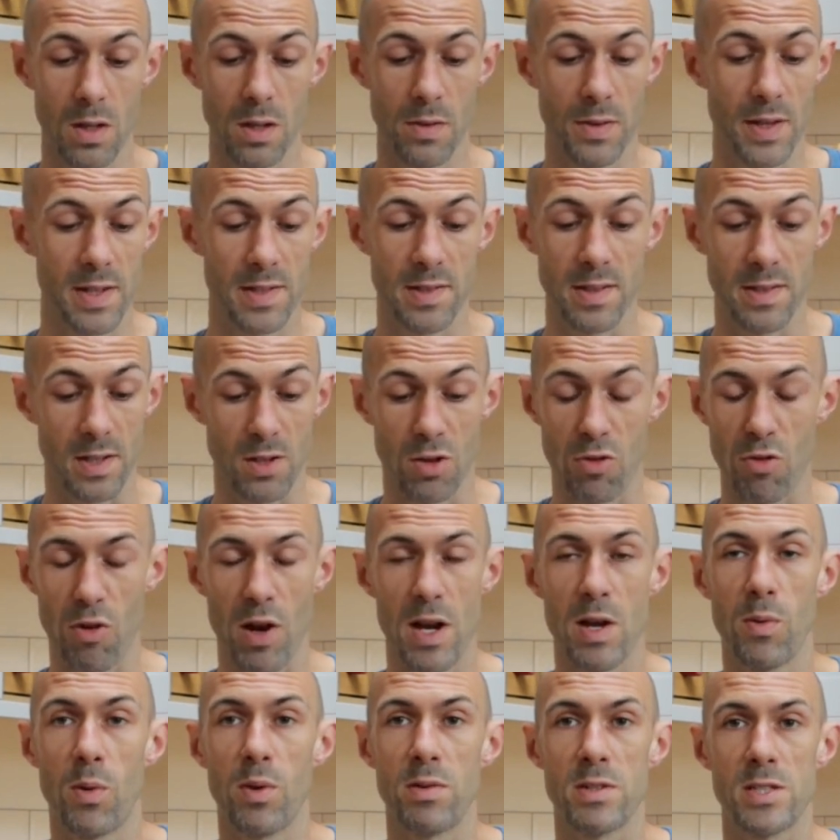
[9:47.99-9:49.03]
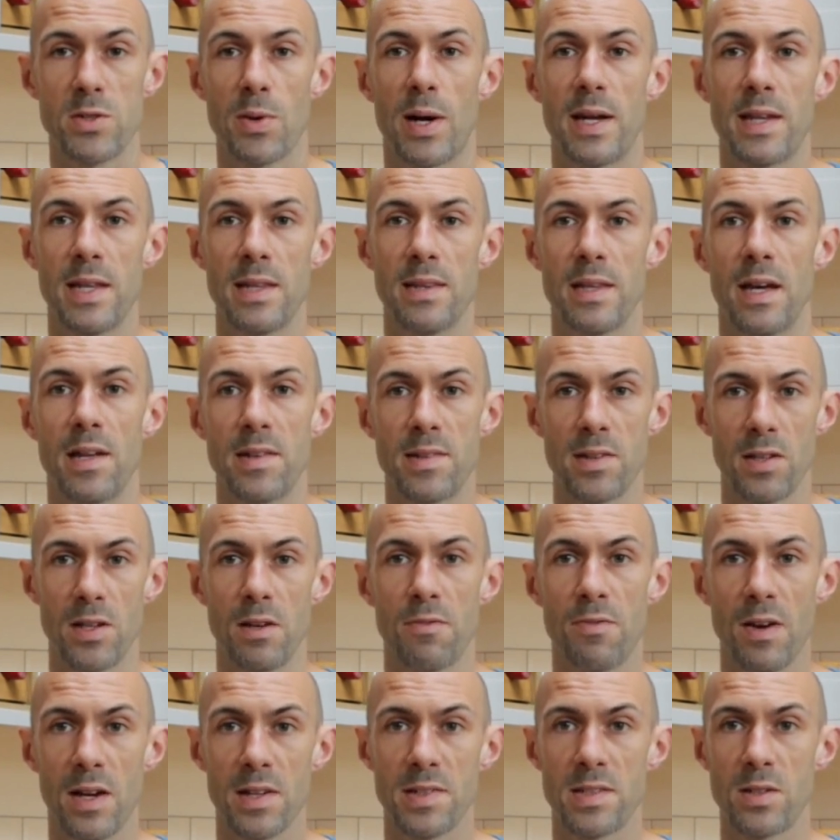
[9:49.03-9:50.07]
This is a great one to add in there. So
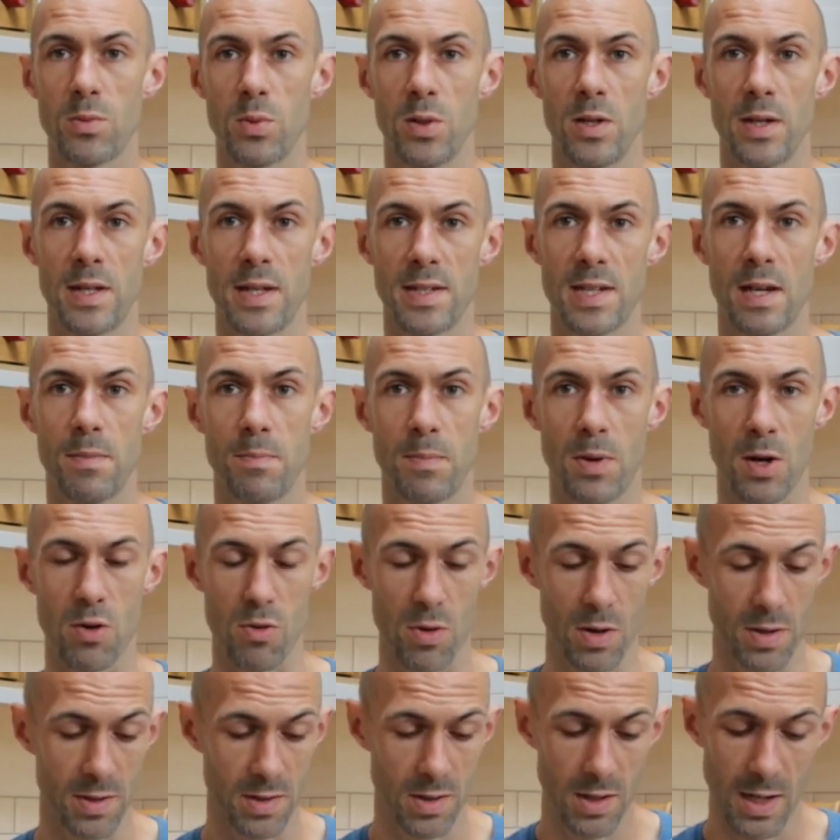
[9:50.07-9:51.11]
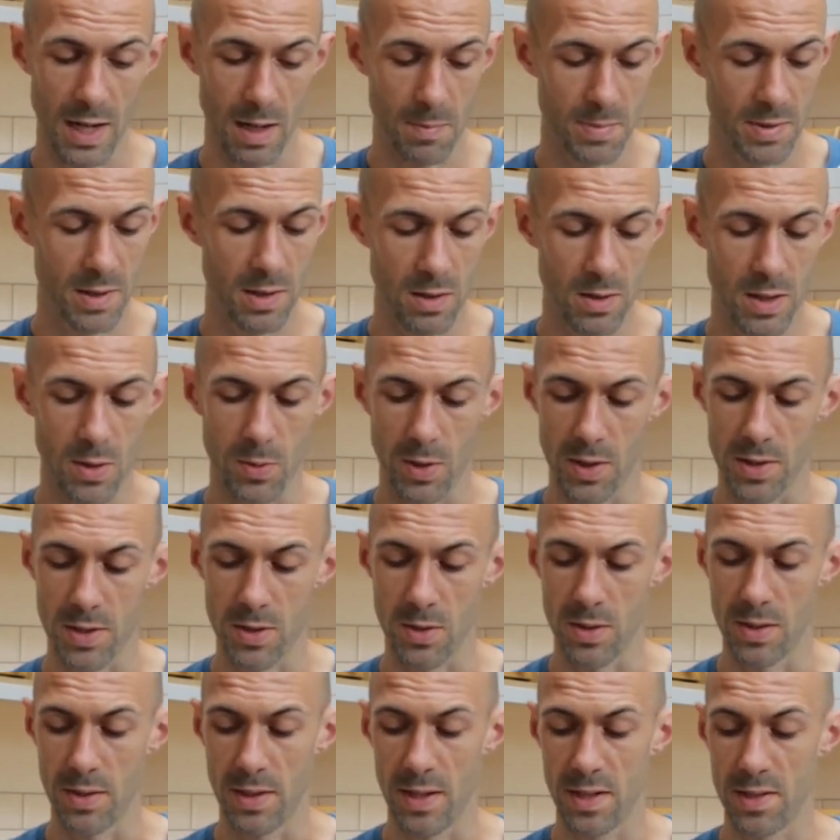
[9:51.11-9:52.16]
your faster work, your tempo runs, you'd absolutely want to
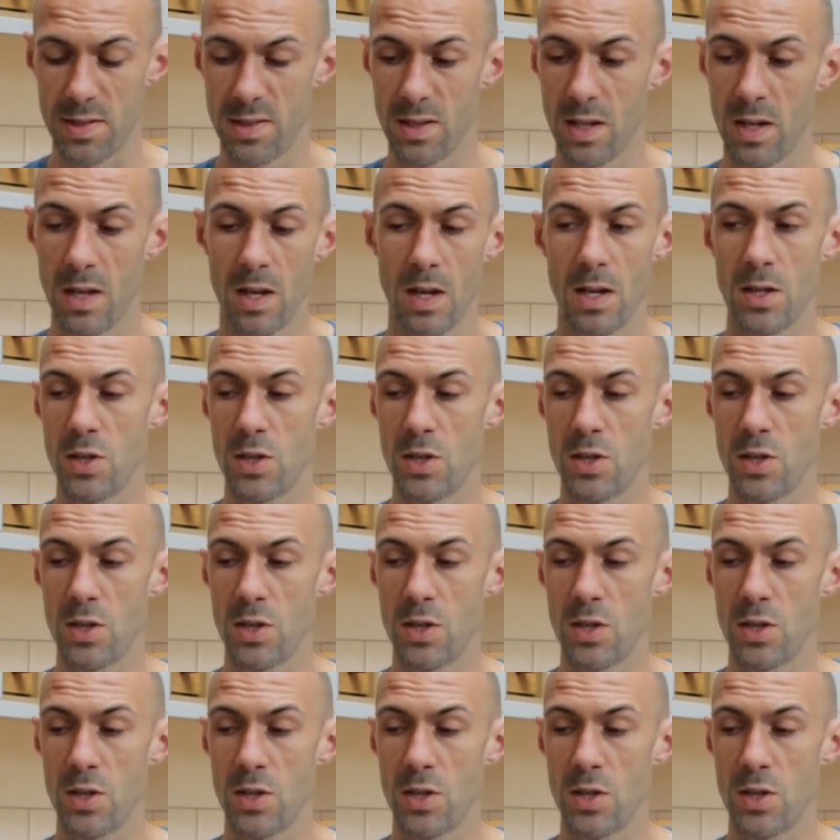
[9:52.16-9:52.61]
do in this.